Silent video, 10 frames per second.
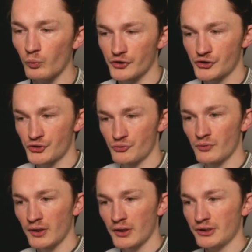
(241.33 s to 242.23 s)
Once
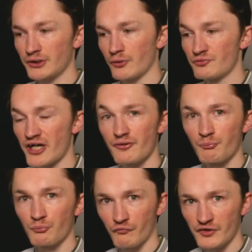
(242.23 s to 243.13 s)
you take the
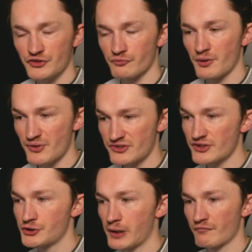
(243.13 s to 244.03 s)
profits from your
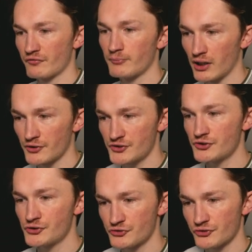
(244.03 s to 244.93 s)
business, you have the
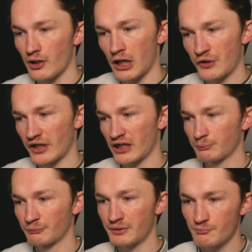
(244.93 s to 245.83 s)
margins, you start hiring a
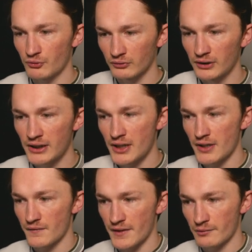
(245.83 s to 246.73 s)
couple of people.
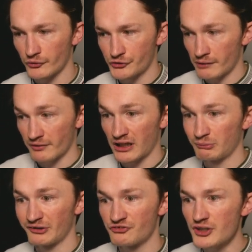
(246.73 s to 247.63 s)
Then once you have a
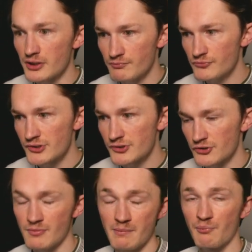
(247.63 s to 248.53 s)
couple of teams,
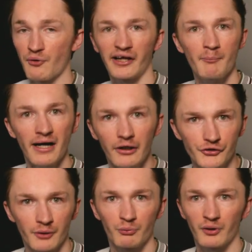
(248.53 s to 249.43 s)
you maybe bring in a
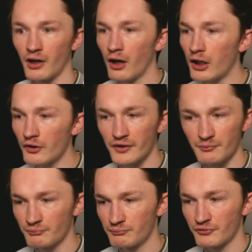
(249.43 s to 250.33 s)
manager, bring
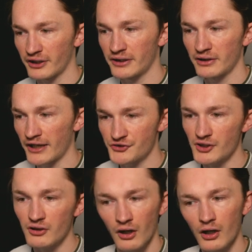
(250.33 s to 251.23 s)
in
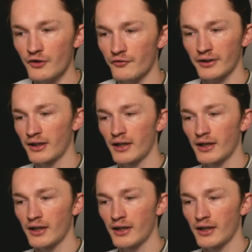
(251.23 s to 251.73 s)
HR hiring.